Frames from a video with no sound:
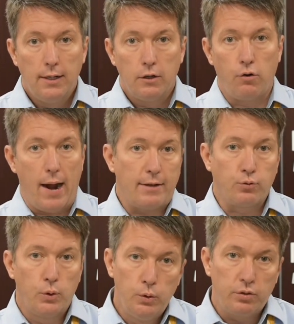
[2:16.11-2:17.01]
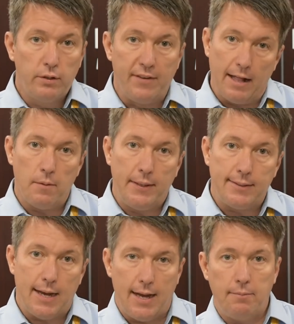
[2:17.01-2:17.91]
grassroots development
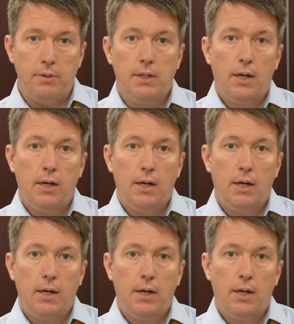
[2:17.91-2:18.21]
time,